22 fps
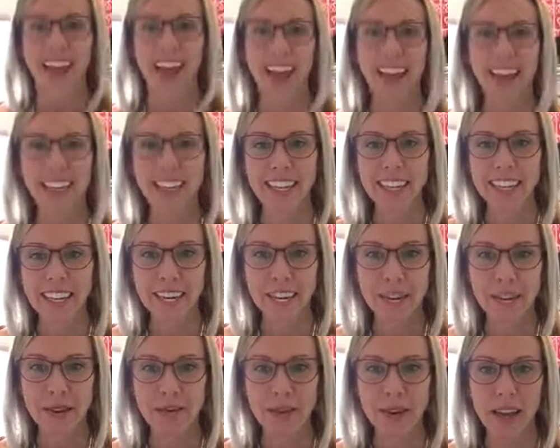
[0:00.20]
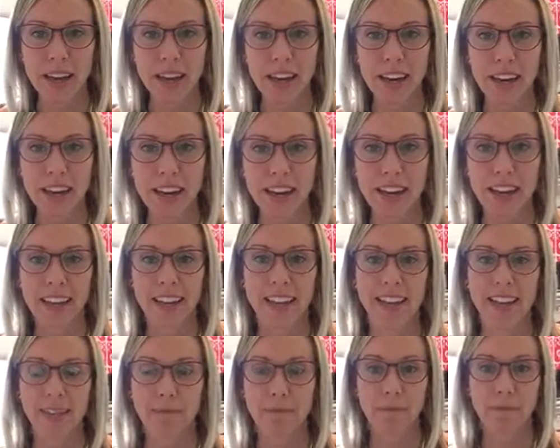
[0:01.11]
Hey team, it
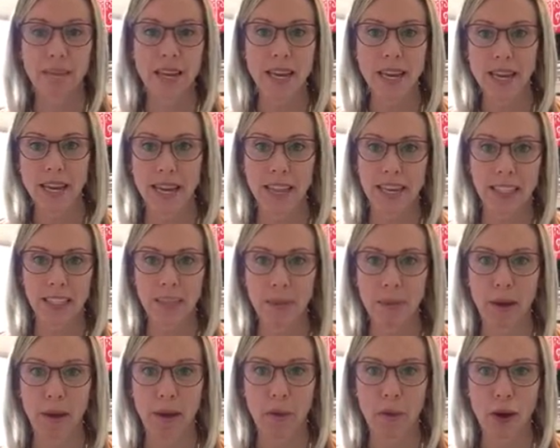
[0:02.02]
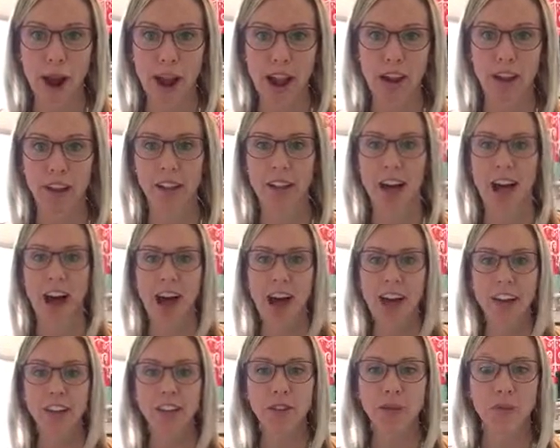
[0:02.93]
is me. It's been a while.
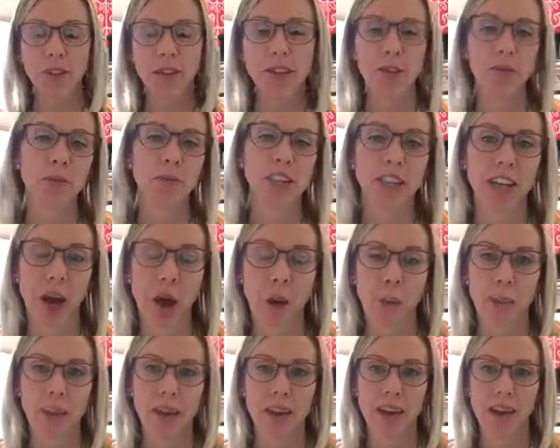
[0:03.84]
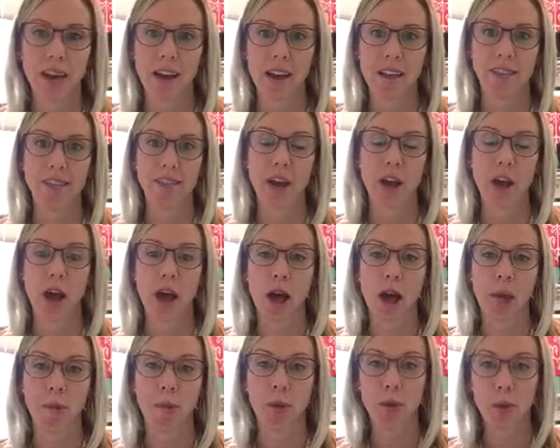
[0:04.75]
I just wanted to reach out because
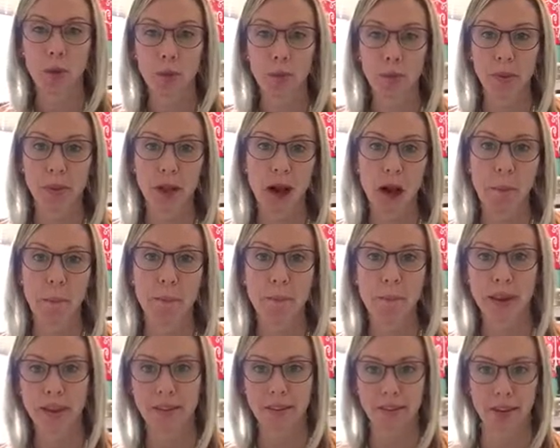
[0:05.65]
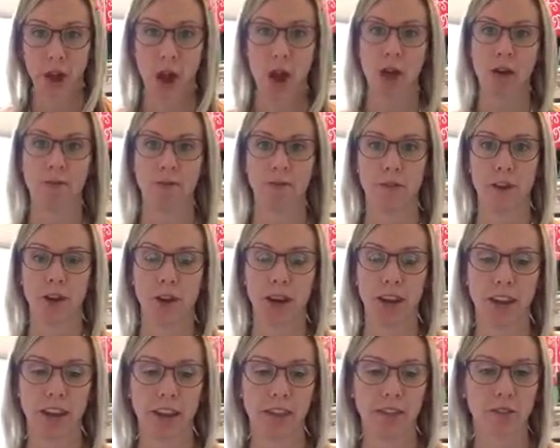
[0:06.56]
Hoopla Best
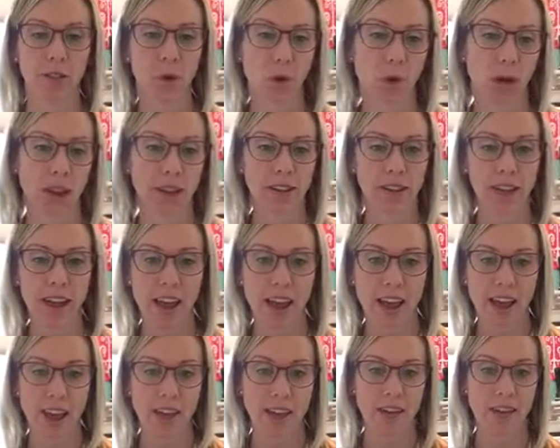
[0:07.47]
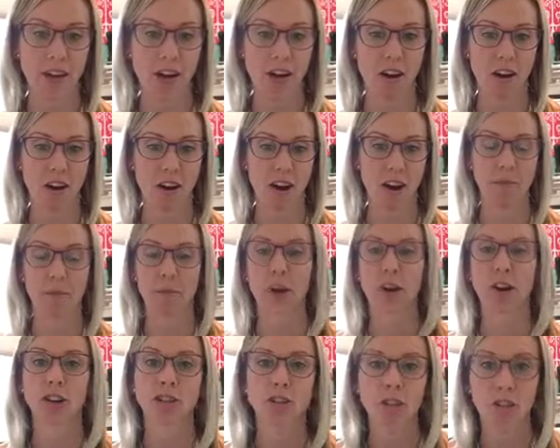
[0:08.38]
Offer is going to end on
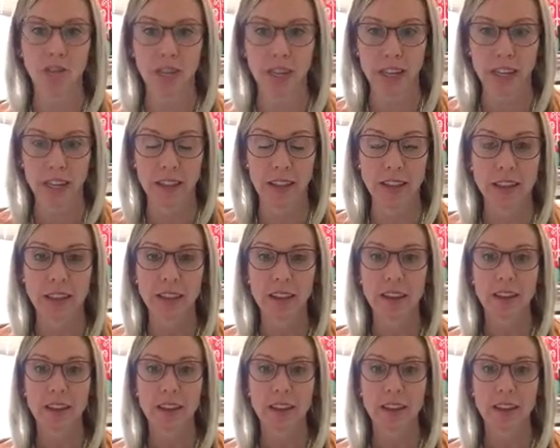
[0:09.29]
March 15th.